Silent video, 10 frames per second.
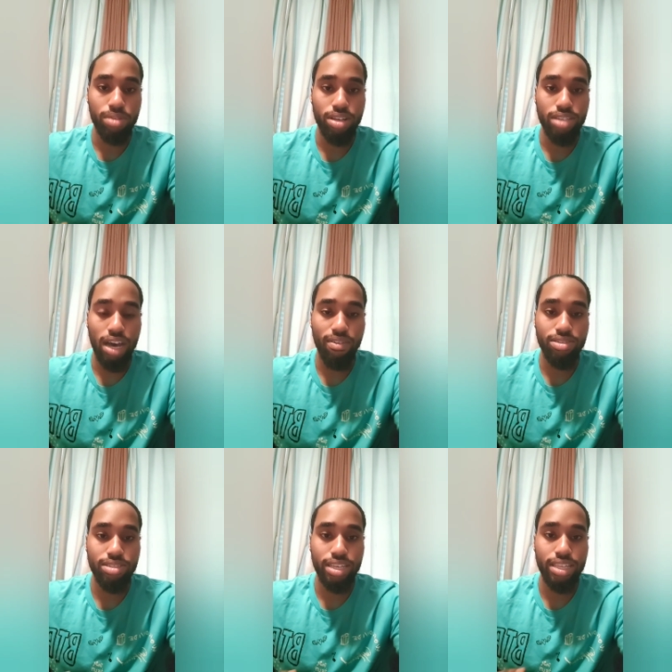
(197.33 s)
because
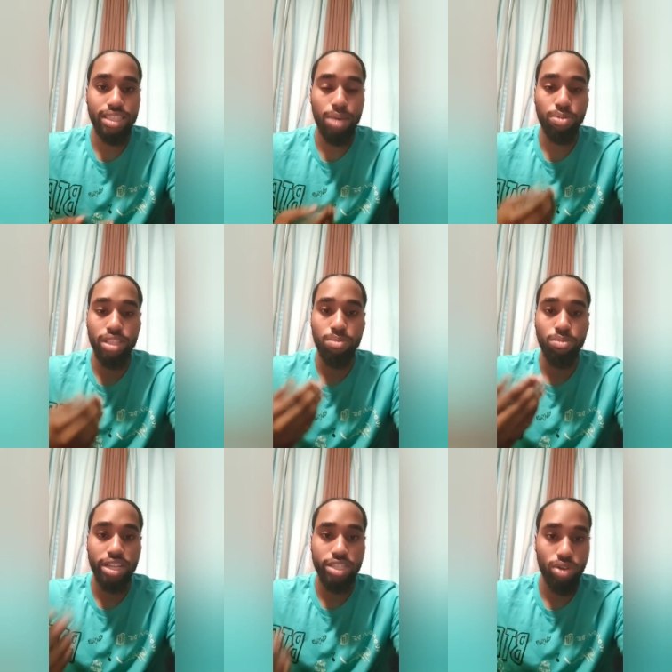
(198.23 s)
obviously they put their
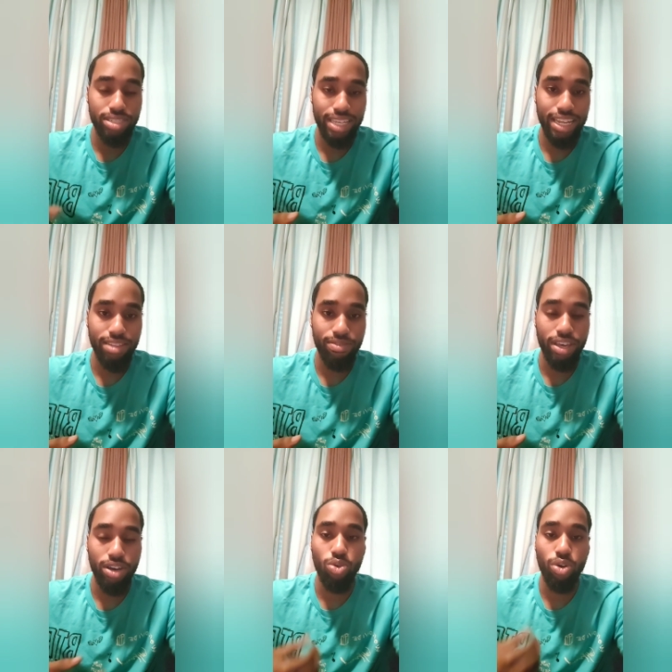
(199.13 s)
money towards getting the
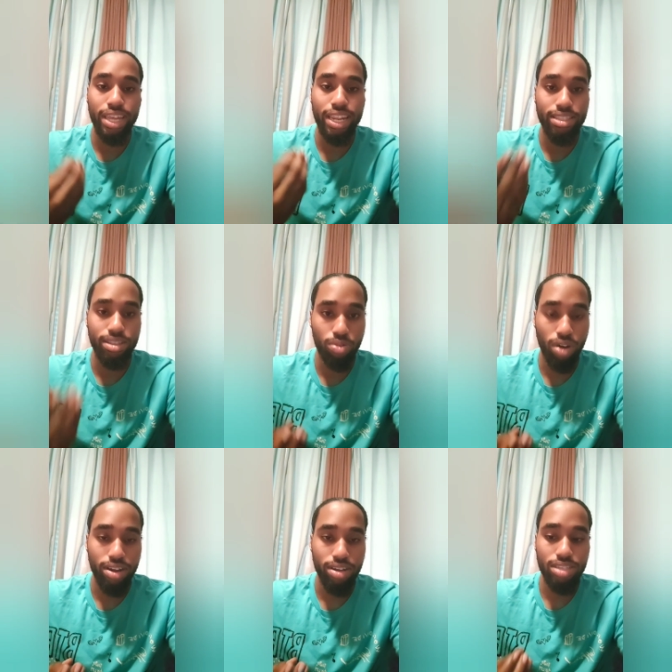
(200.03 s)
vehicle or getting the
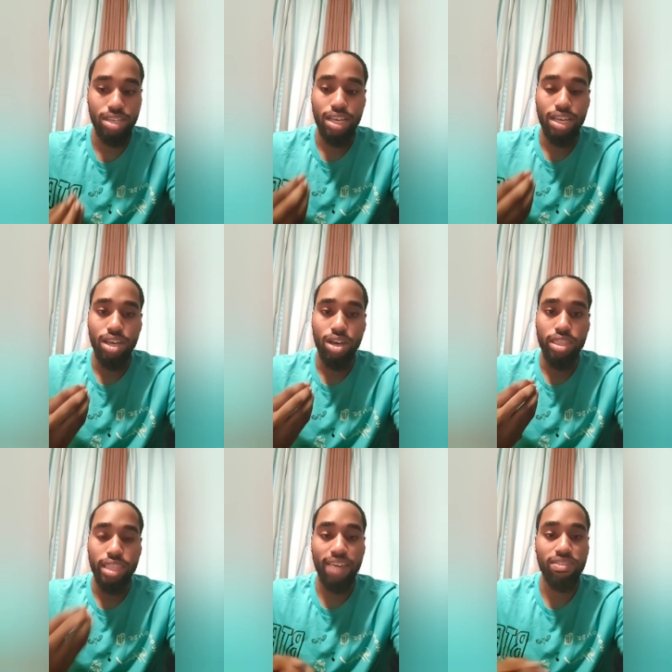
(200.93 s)
product,
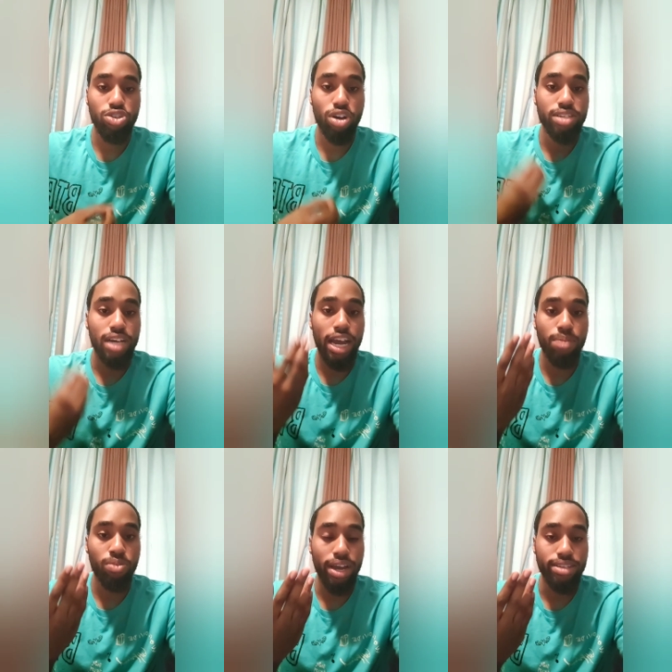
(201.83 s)
they have to charge a higher
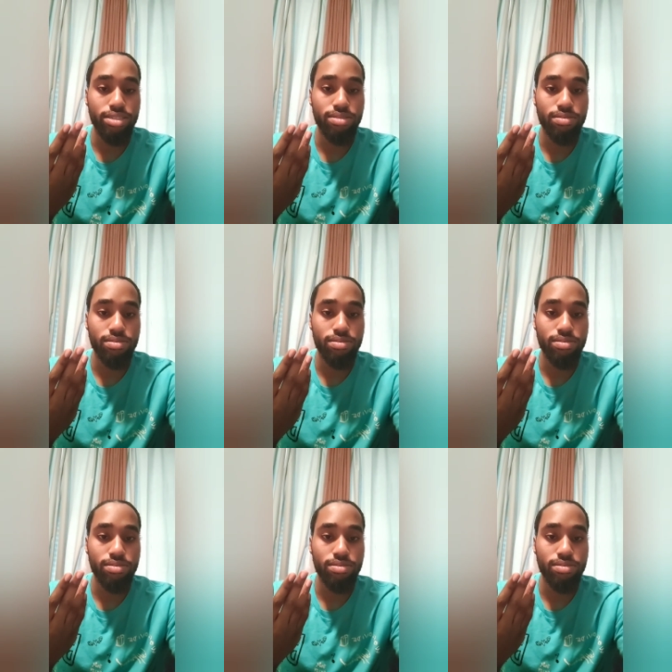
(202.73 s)
price.